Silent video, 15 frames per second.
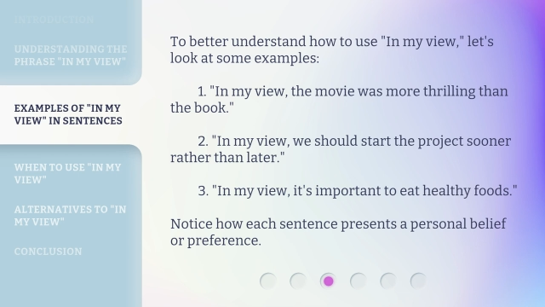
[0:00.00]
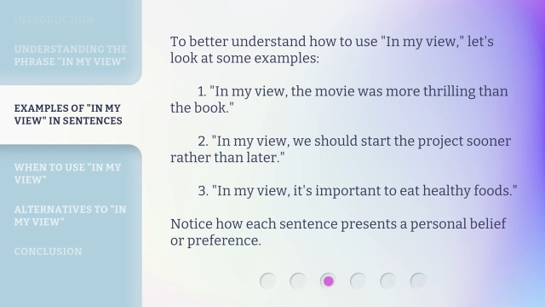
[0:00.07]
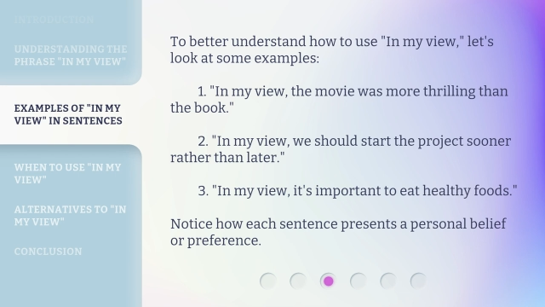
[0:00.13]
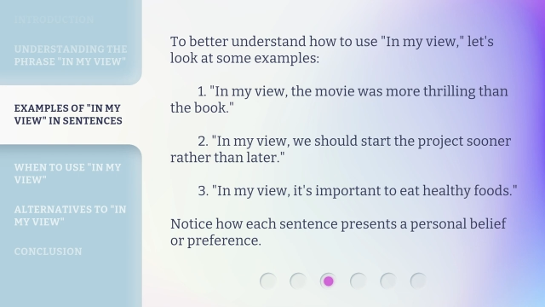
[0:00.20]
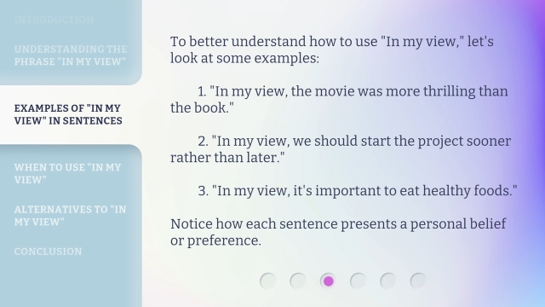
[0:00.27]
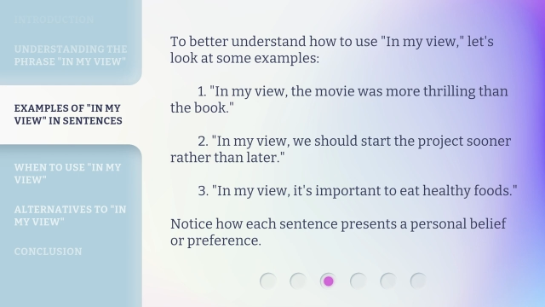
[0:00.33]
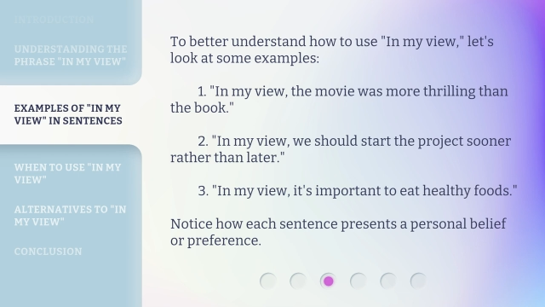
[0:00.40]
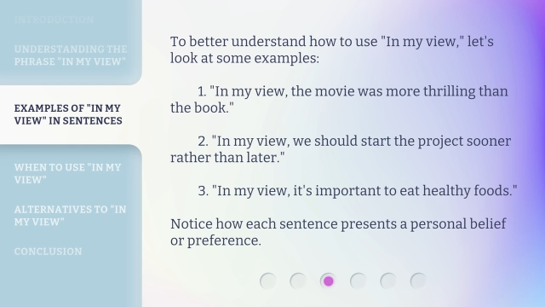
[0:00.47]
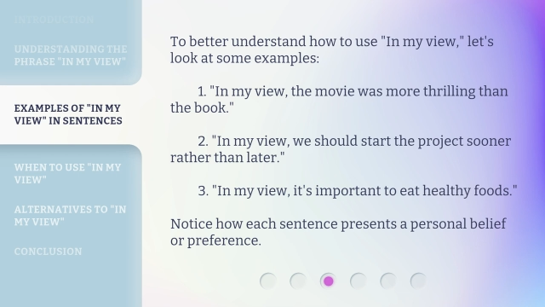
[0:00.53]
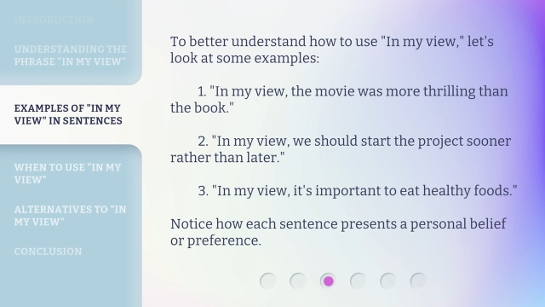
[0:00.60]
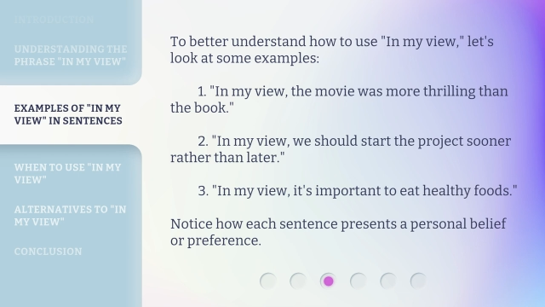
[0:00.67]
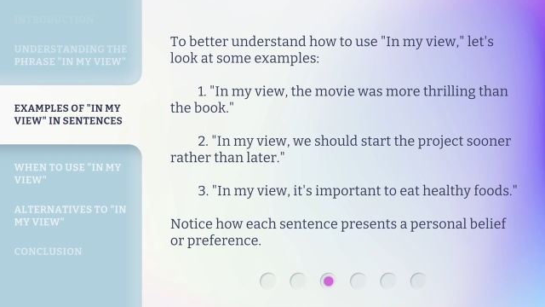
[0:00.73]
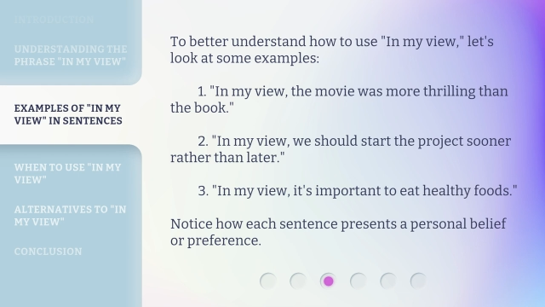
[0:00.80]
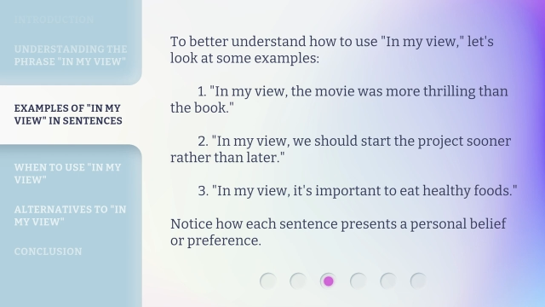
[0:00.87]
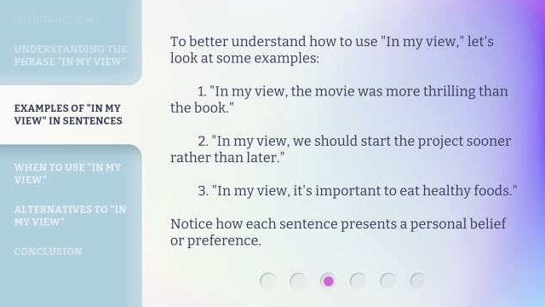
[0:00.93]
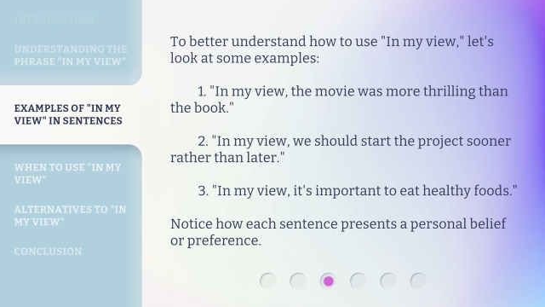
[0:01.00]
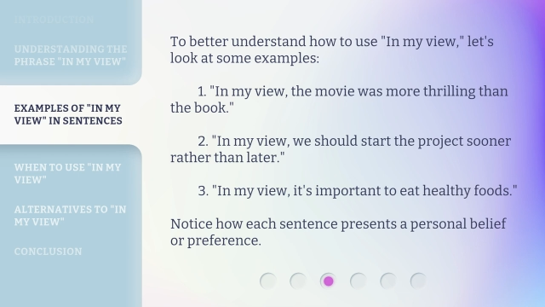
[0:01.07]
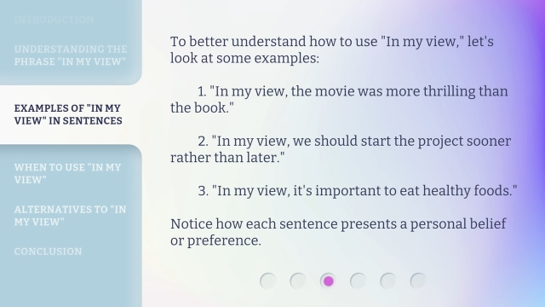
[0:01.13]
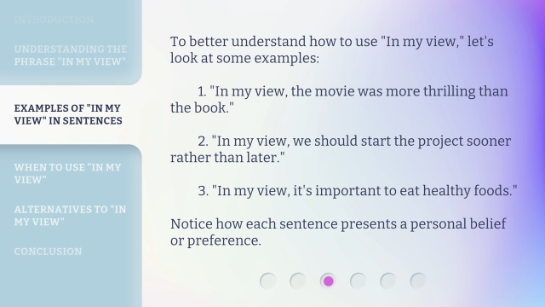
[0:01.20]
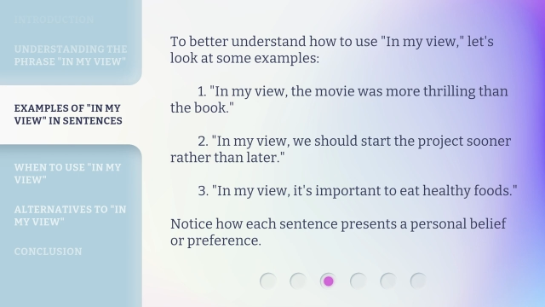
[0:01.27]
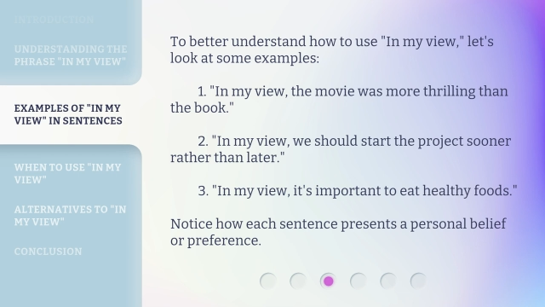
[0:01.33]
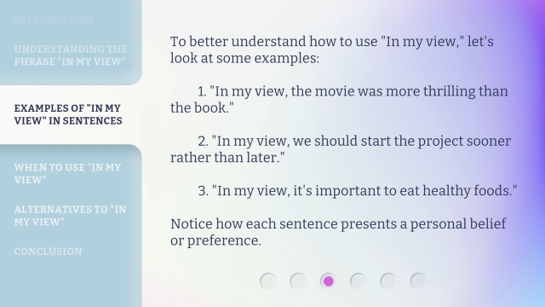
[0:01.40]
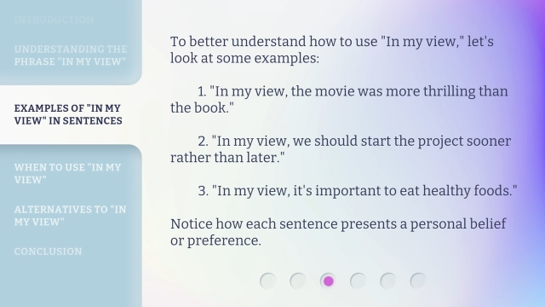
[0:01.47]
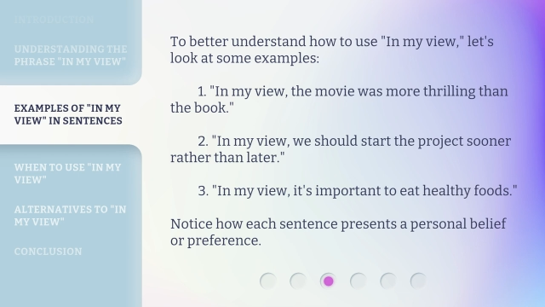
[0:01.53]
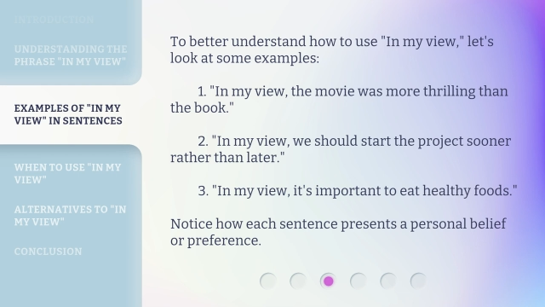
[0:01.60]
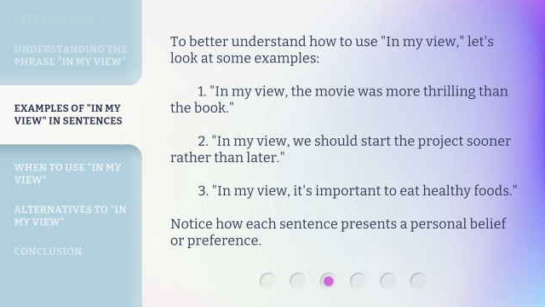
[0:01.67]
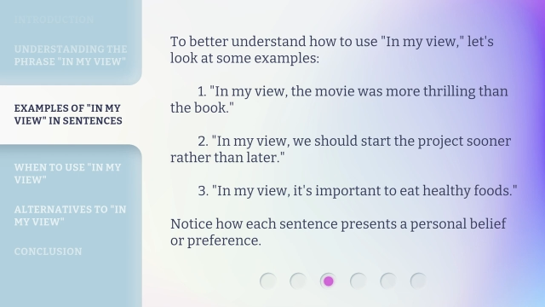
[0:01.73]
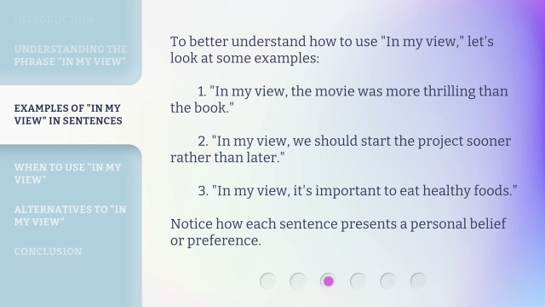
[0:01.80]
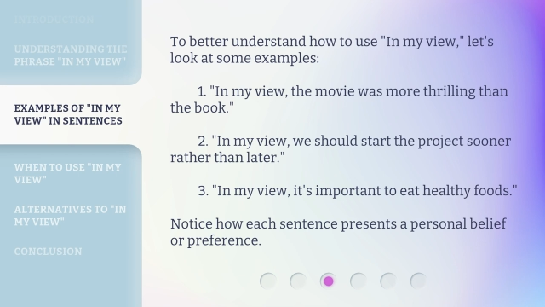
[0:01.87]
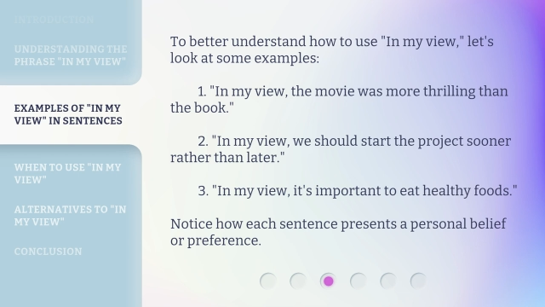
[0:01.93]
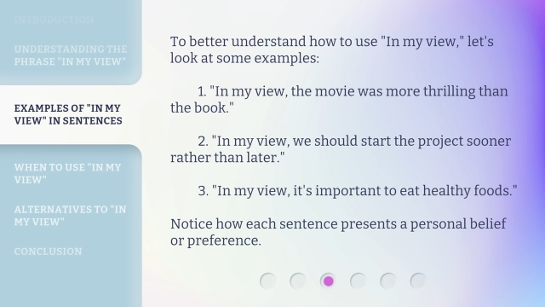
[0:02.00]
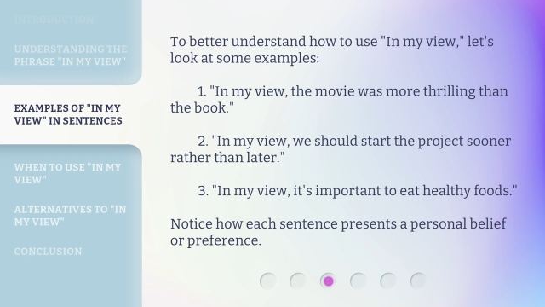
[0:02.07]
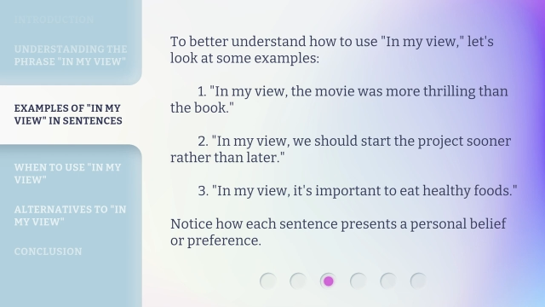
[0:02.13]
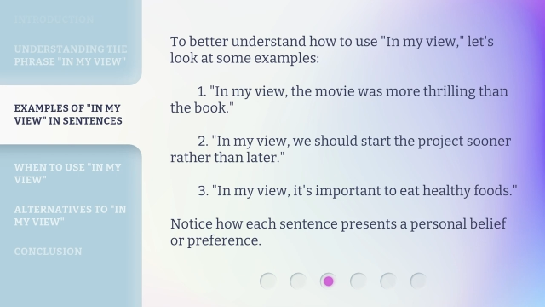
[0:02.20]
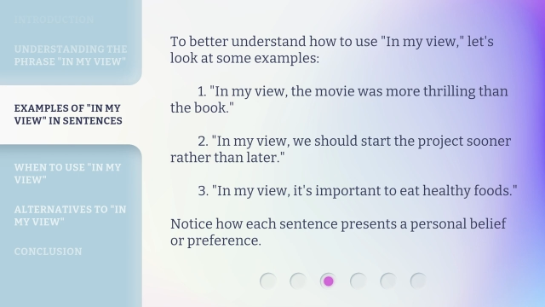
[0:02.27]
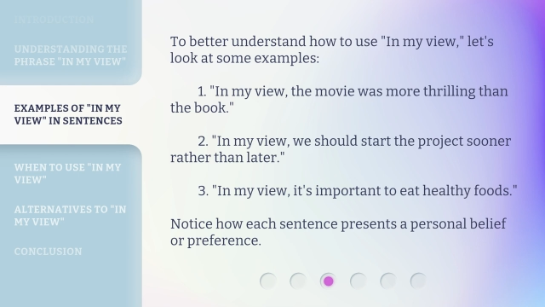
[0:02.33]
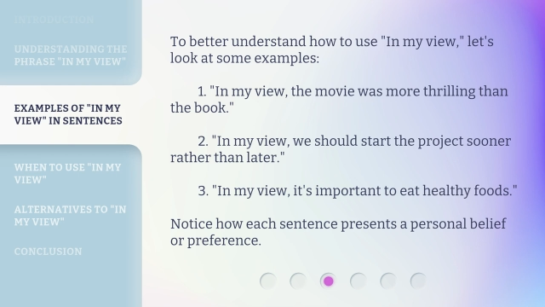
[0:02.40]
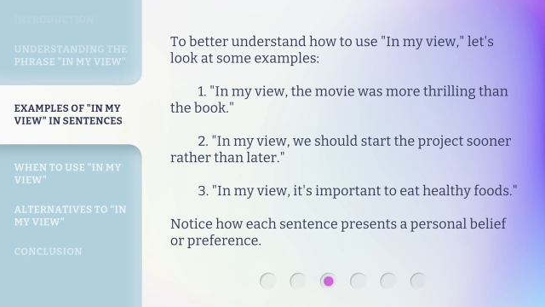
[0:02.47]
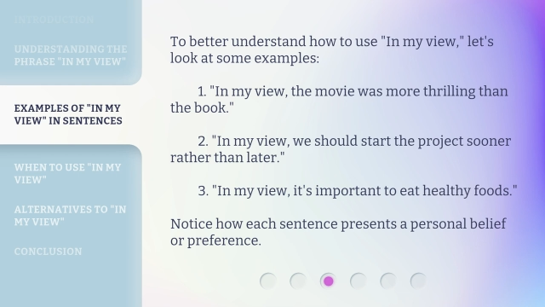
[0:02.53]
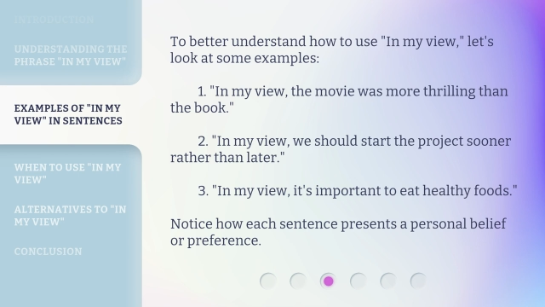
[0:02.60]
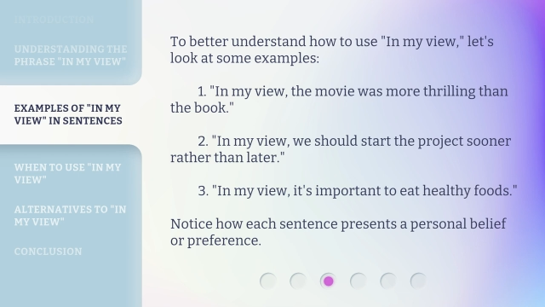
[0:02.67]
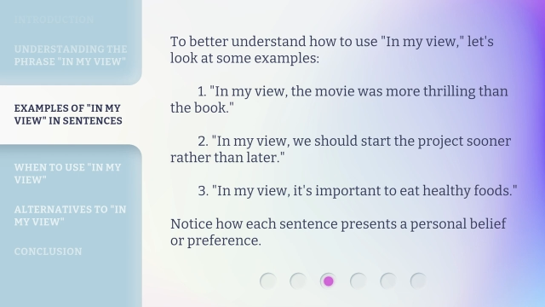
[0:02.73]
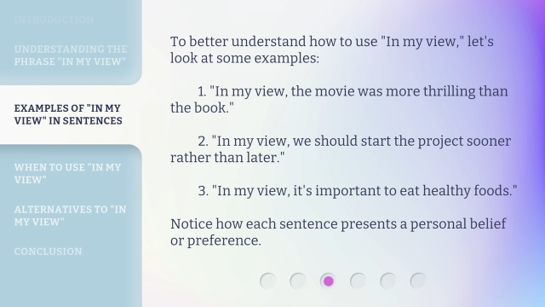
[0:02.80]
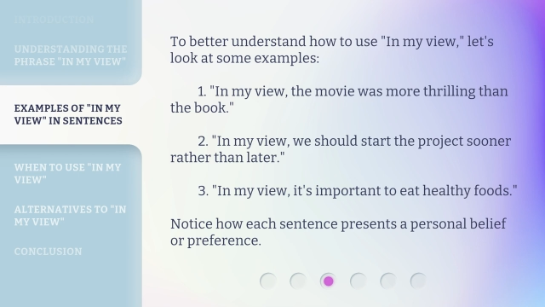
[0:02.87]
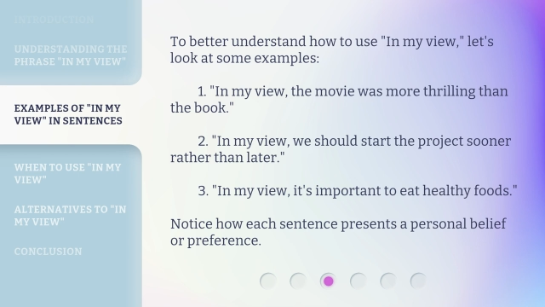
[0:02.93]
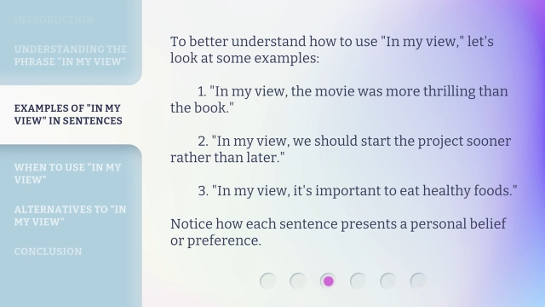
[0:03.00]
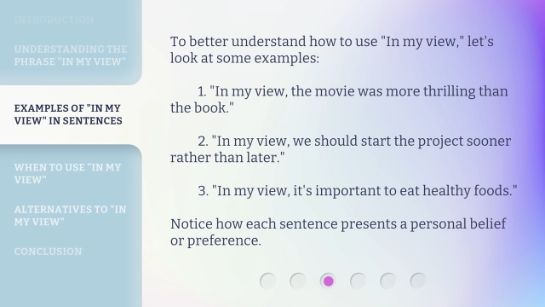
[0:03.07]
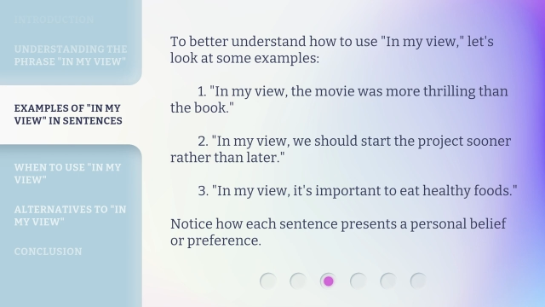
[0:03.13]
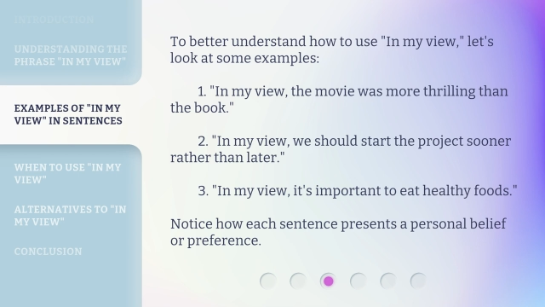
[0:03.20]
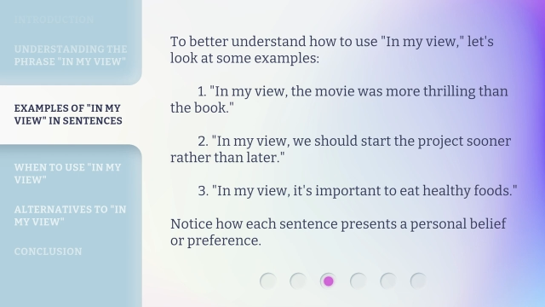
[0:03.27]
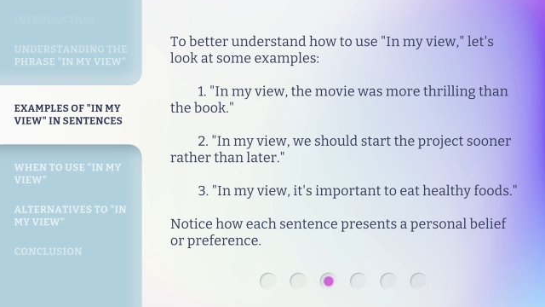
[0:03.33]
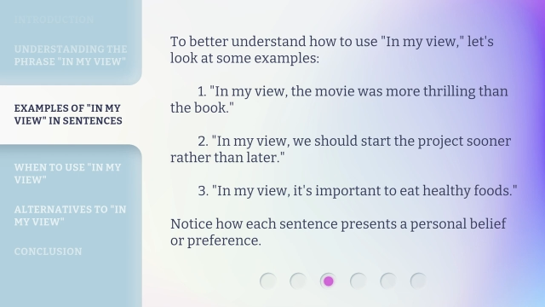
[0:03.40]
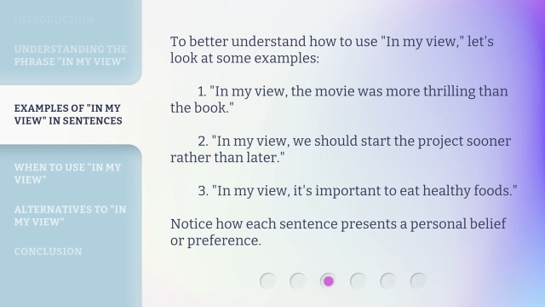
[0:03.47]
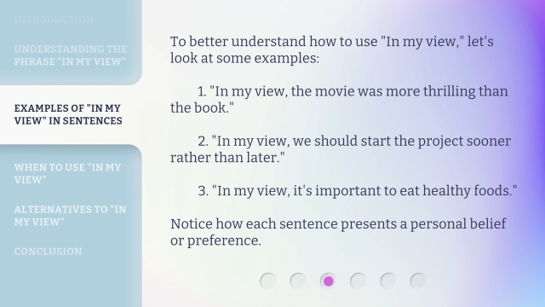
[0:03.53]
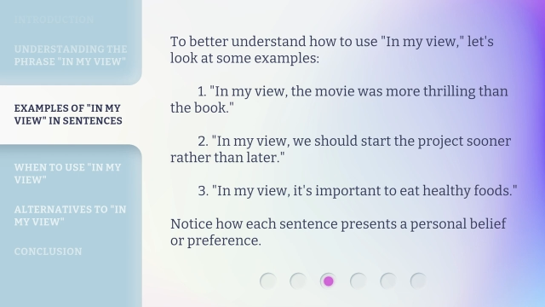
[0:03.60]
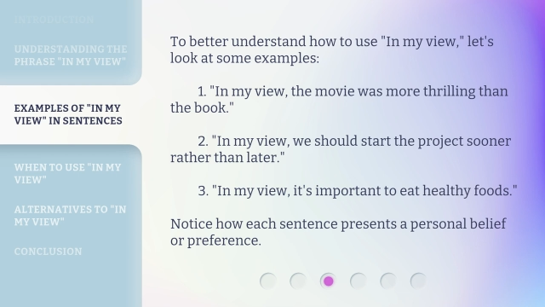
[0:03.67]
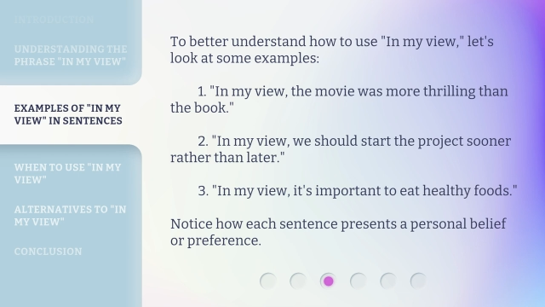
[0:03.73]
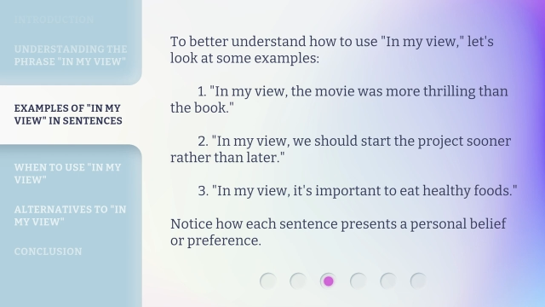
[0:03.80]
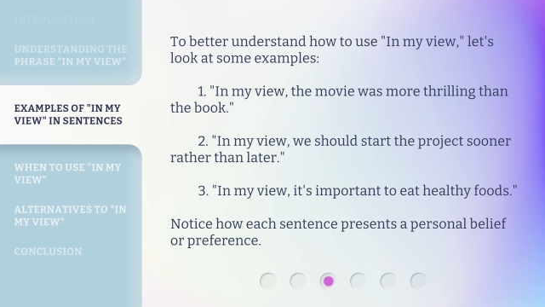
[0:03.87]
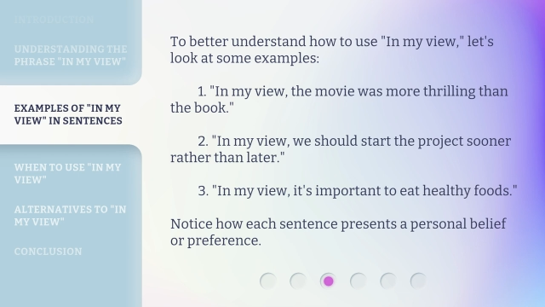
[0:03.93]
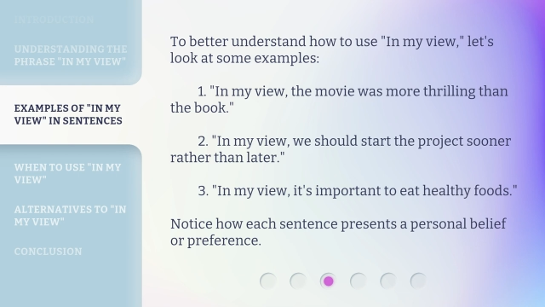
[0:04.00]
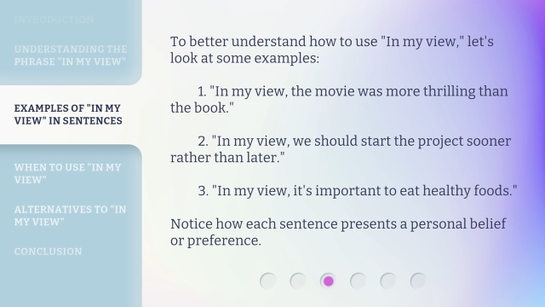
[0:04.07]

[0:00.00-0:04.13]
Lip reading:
[unreadable: no face in view]